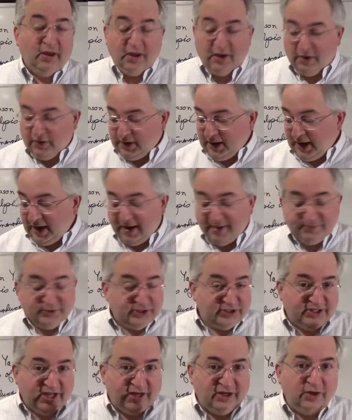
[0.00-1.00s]
Okay, and I'm
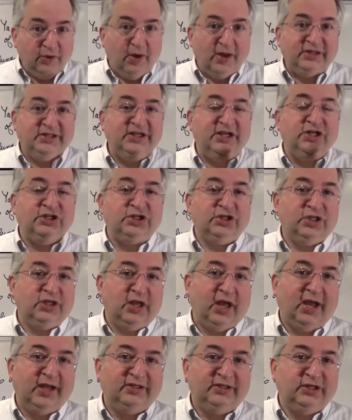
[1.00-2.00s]
just telling you, I've
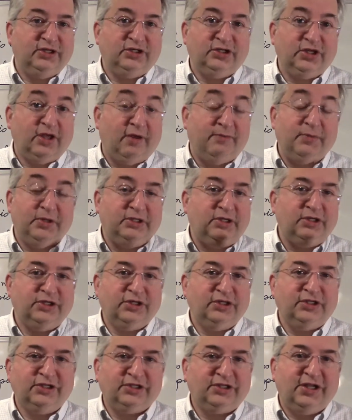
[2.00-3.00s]
been
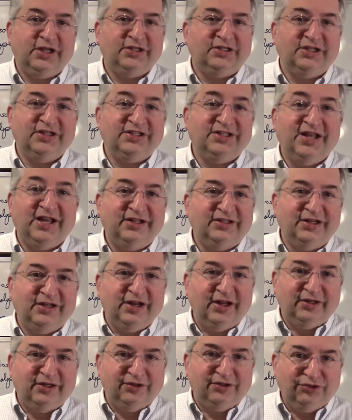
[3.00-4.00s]
teaching this class since
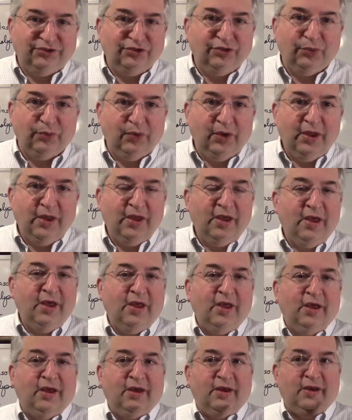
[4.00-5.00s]

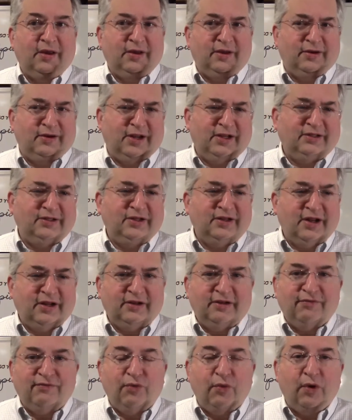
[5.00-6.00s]

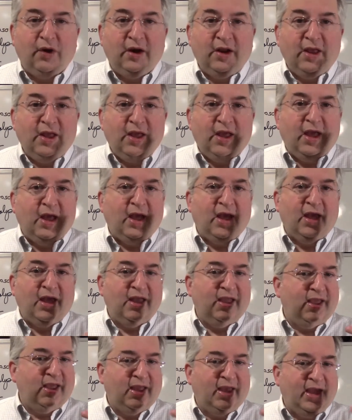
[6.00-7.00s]
1994.
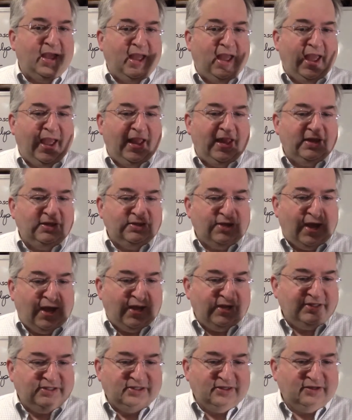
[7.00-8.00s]
And I
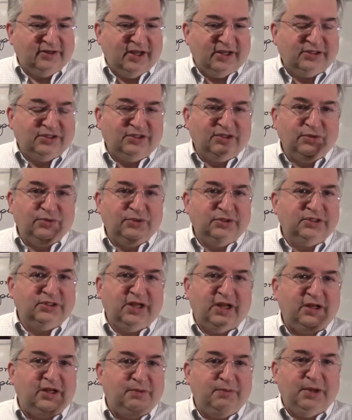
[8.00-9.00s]
still get students
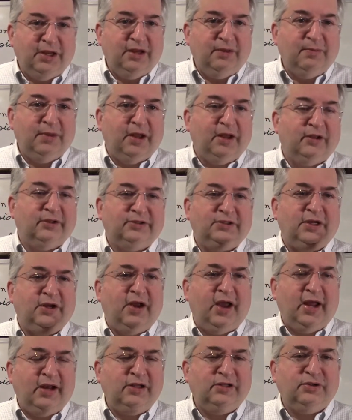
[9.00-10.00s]
sending me emails,
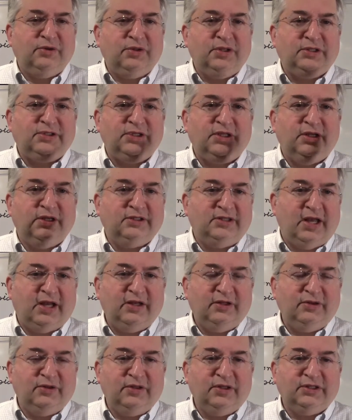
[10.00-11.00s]
how do you do this and this? How do you
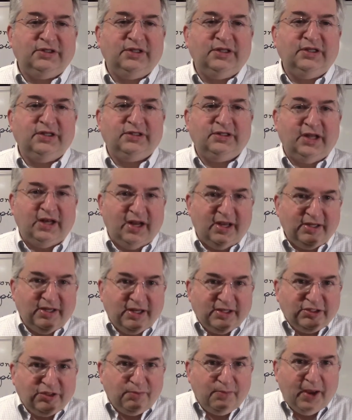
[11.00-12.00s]
do this and this? And I
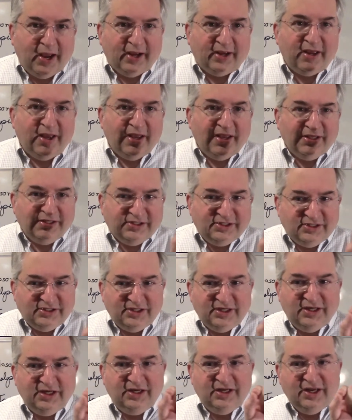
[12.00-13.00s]
answer back,
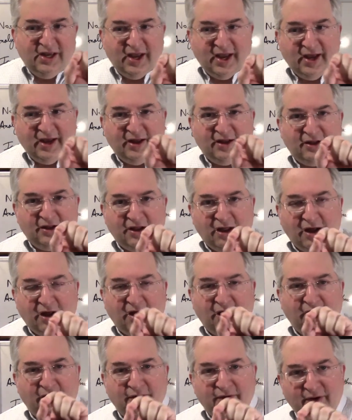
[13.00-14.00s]

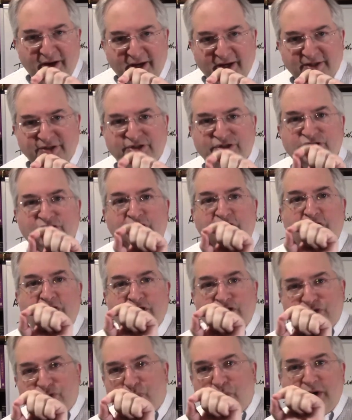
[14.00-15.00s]
CLRS
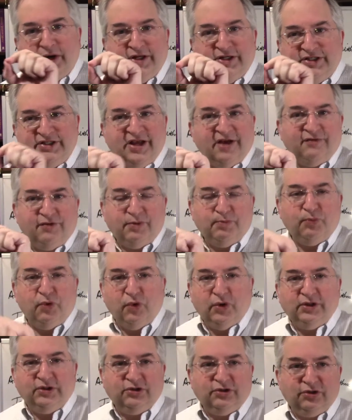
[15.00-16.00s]

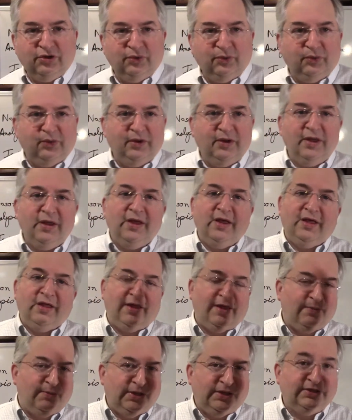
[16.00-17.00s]
27.2.
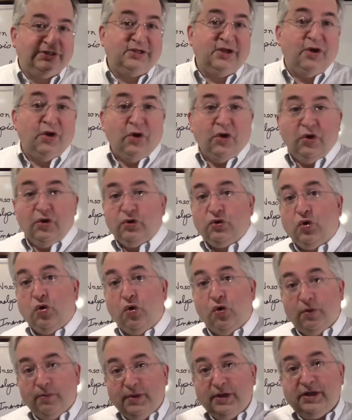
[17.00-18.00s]
That means
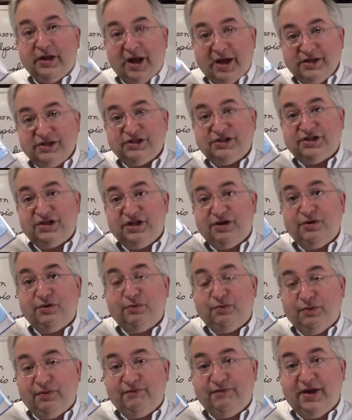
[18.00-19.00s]
Corman, Lysosin, and
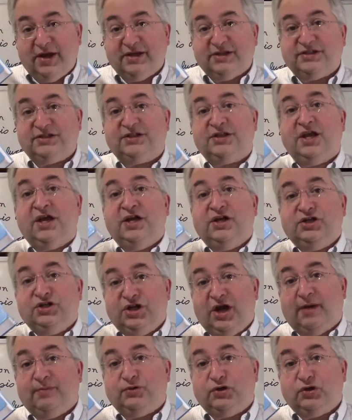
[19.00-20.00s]
Rivest,
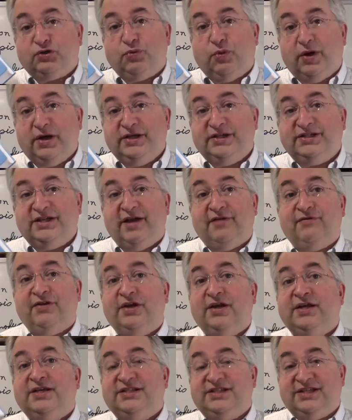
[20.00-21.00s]
Chapter
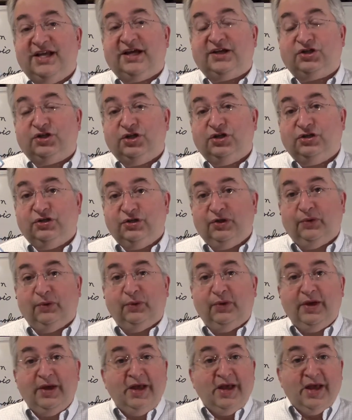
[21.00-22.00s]
27, Section 2.
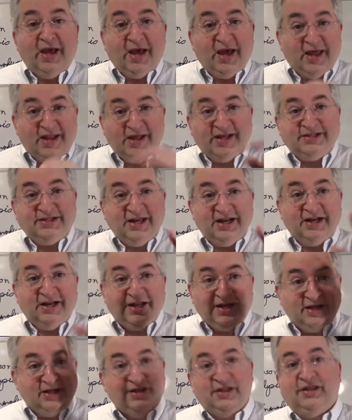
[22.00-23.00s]
And that's it.
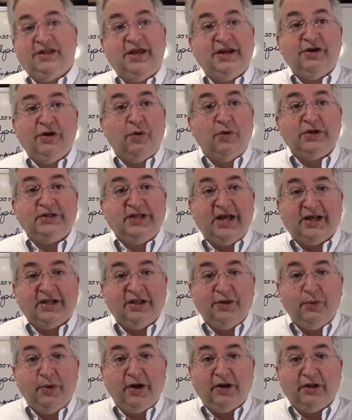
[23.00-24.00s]
They know exactly
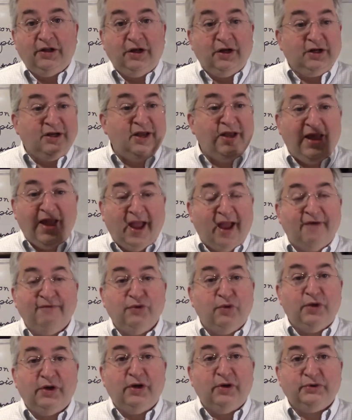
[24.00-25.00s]
where to look.
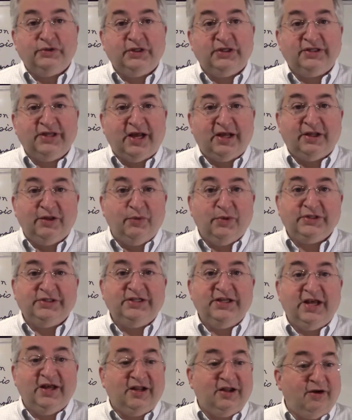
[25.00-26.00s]
Everyone knows exactly what
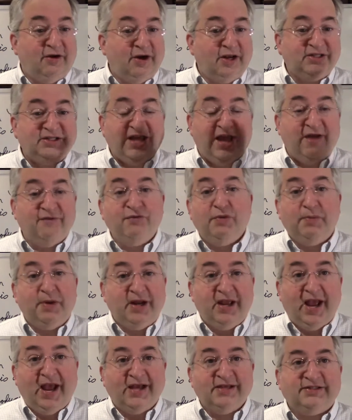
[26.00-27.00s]
CLRS. Everybody
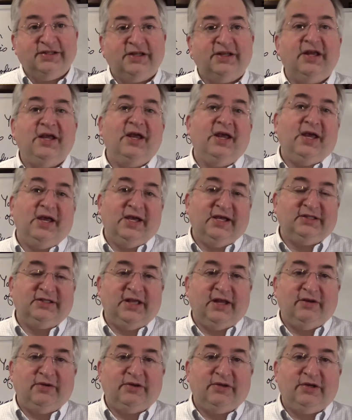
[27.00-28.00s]
has it,
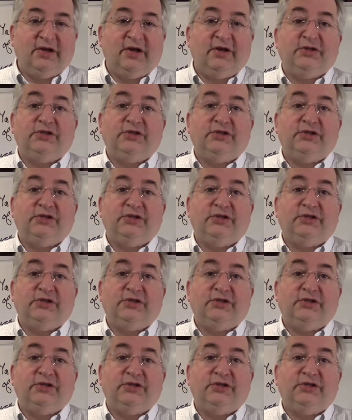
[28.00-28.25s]
etc., etc.